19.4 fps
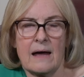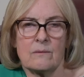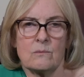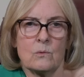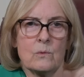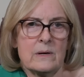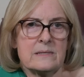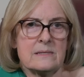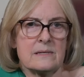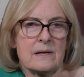At
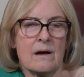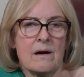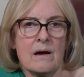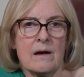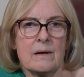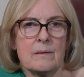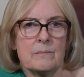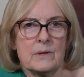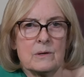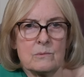one
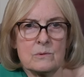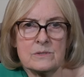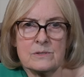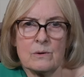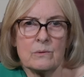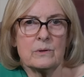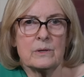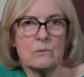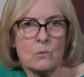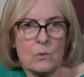time, there was
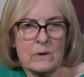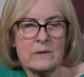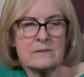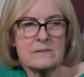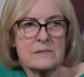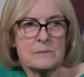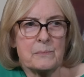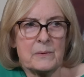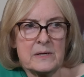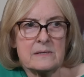only one
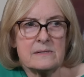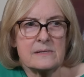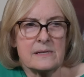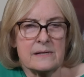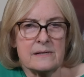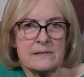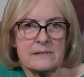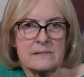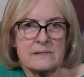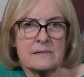
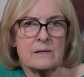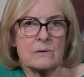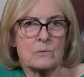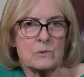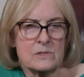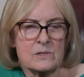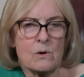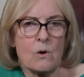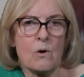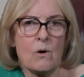species that
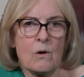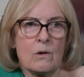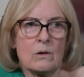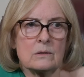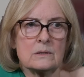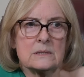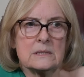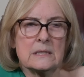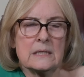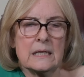was
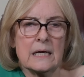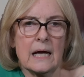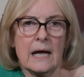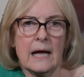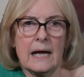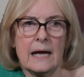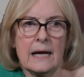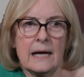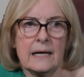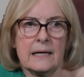called
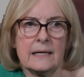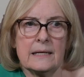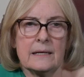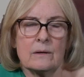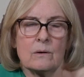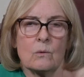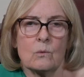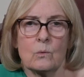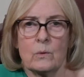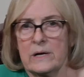
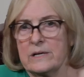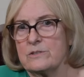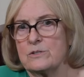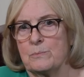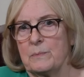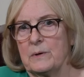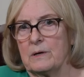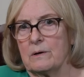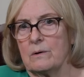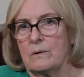a
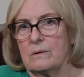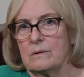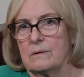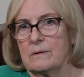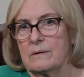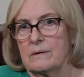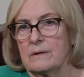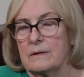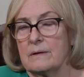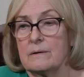wedgebill.
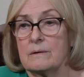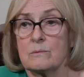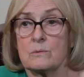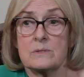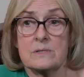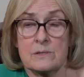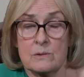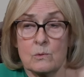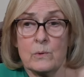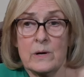It
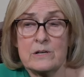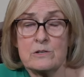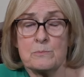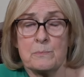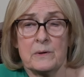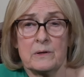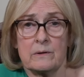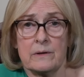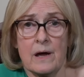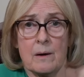was the
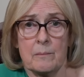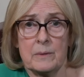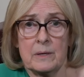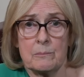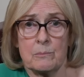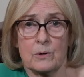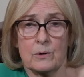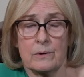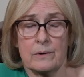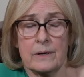wedge-billed
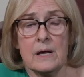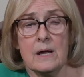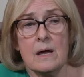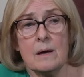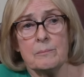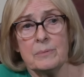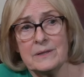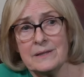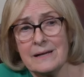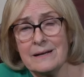hummingbird.
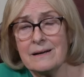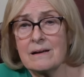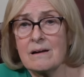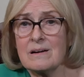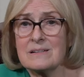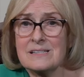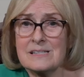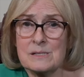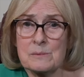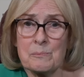But then it
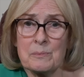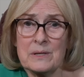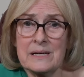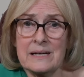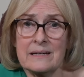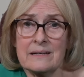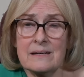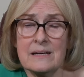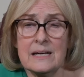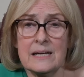got
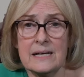split